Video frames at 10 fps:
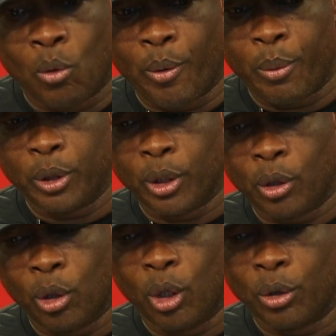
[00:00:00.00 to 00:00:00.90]
Well, we wanted to
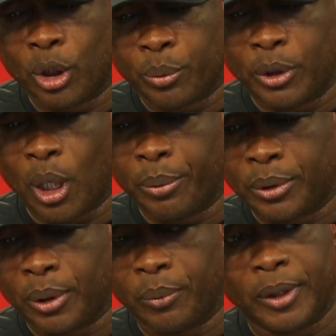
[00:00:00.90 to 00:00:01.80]
go Logan because we thought we
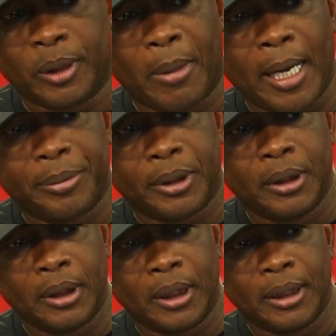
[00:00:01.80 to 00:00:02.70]
was going to run some
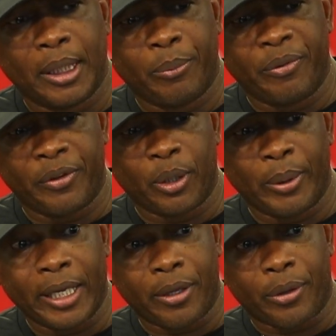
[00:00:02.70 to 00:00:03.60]
option, and then we figured
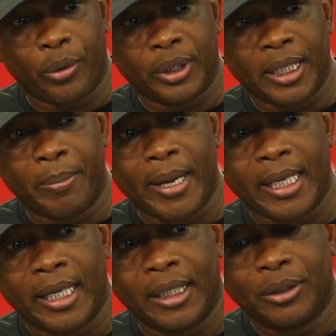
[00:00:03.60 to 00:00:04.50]
we had to throw it to get
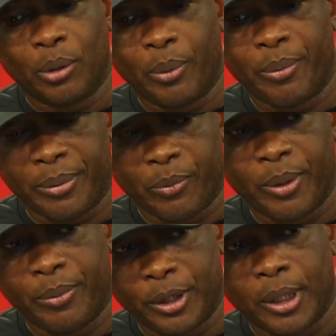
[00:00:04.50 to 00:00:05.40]
back in it, so we
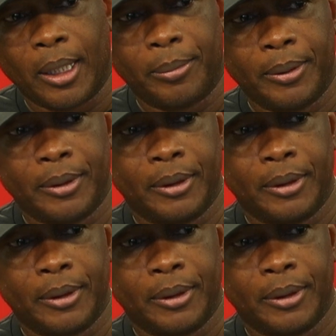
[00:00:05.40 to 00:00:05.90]
went with Chubb.